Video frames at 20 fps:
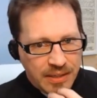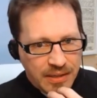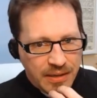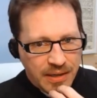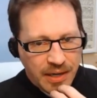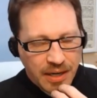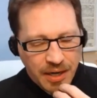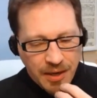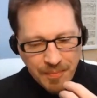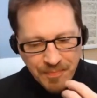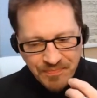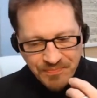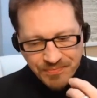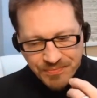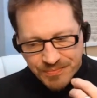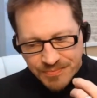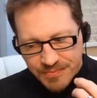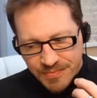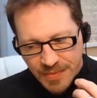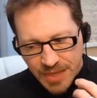To
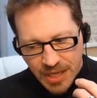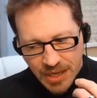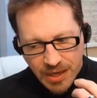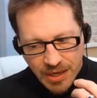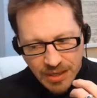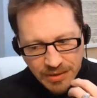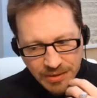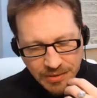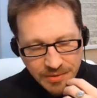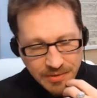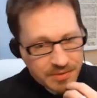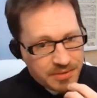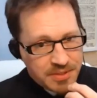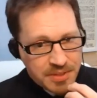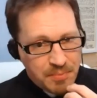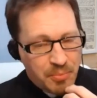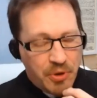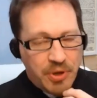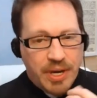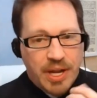
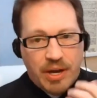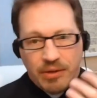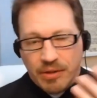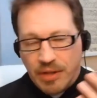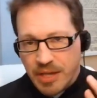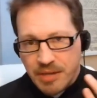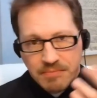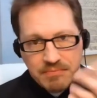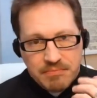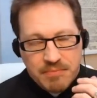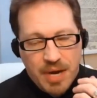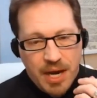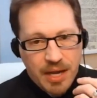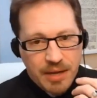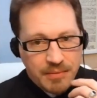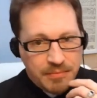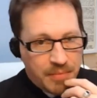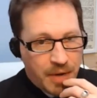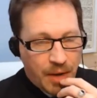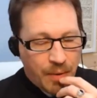point out, like
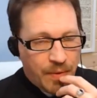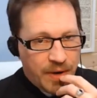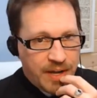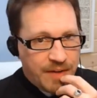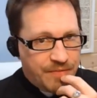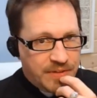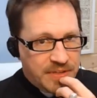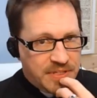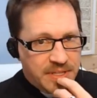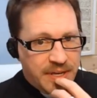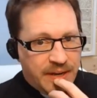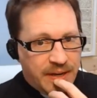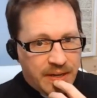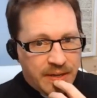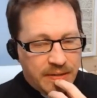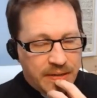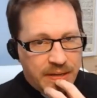my wife is not